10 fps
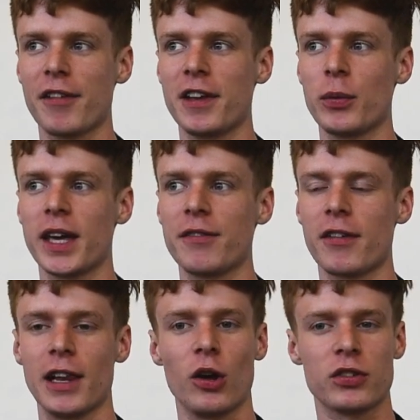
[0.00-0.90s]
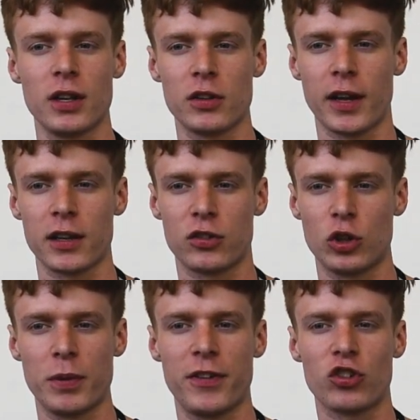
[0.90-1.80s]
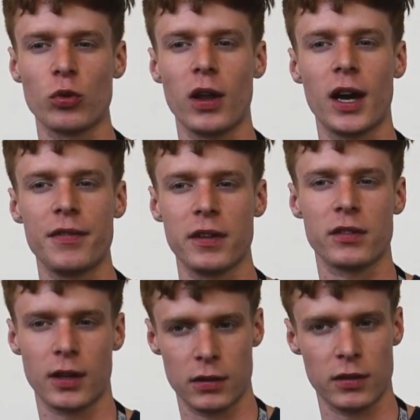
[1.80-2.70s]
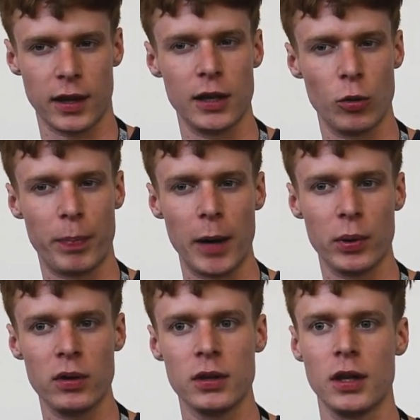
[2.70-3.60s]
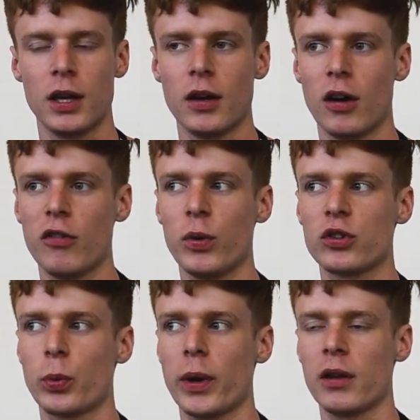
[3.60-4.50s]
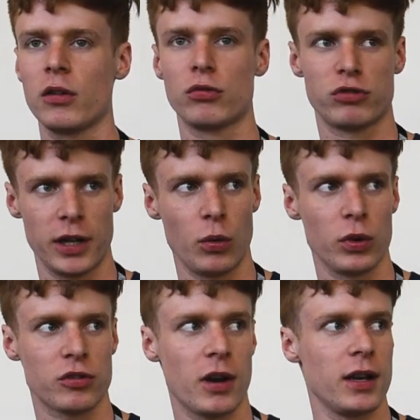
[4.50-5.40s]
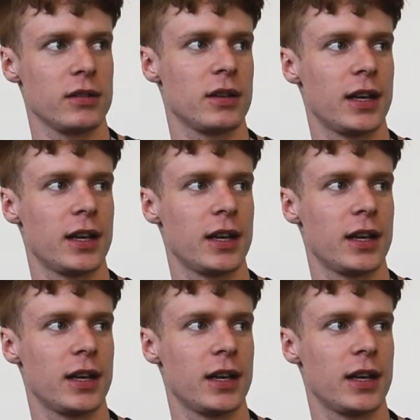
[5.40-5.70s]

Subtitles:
I think we get very lost in this like superficial life, this like little bubble of what's real and what's right.